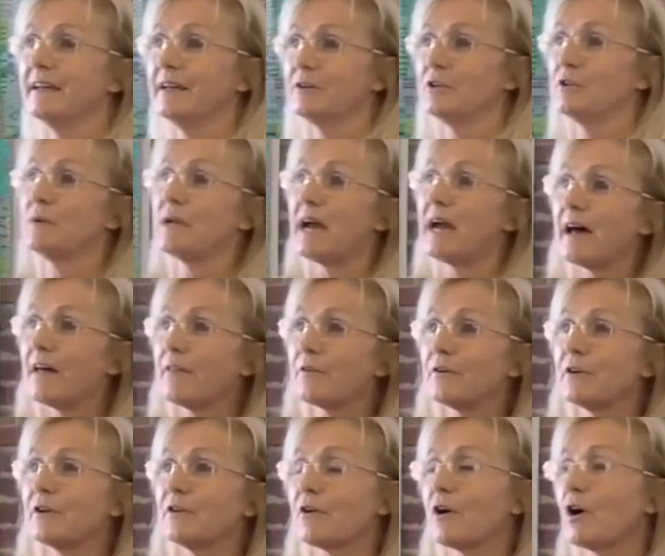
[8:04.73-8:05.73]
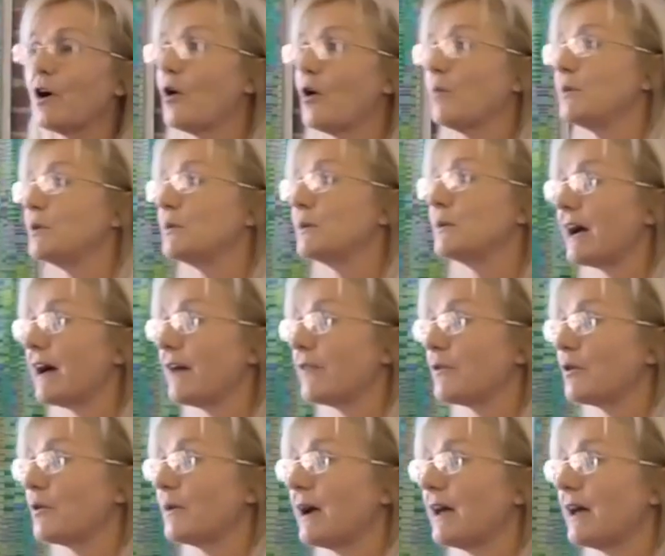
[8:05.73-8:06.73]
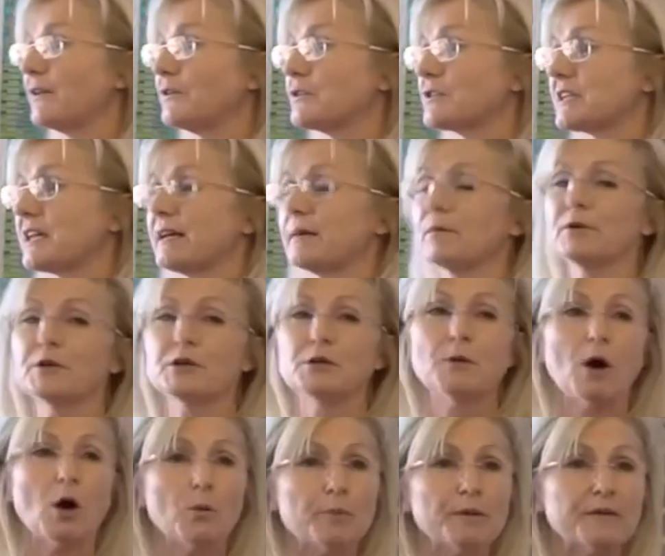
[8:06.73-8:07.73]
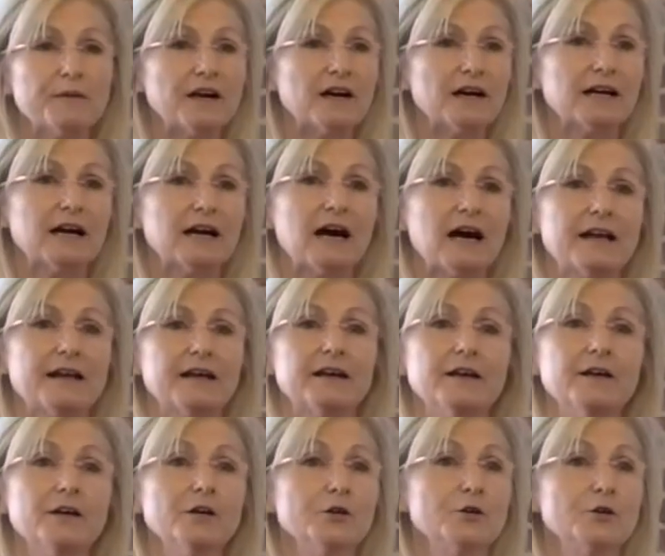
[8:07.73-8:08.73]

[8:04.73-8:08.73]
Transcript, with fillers: You gather in your home, you gather around your table, you open the Haggadah,